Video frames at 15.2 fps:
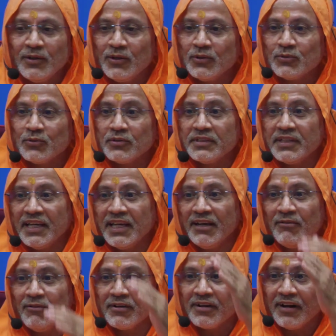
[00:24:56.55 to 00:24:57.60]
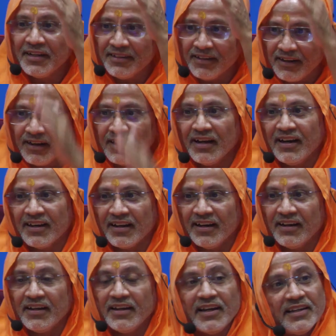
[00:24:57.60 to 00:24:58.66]
So they have cut akara
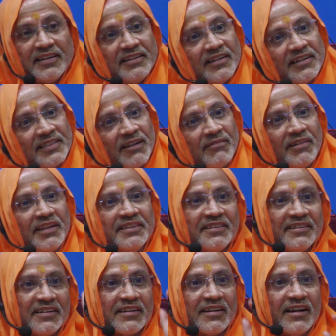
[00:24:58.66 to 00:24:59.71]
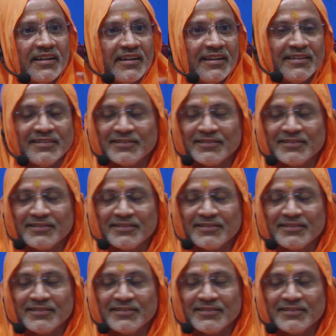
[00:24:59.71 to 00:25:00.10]
and here they have lengthened akara.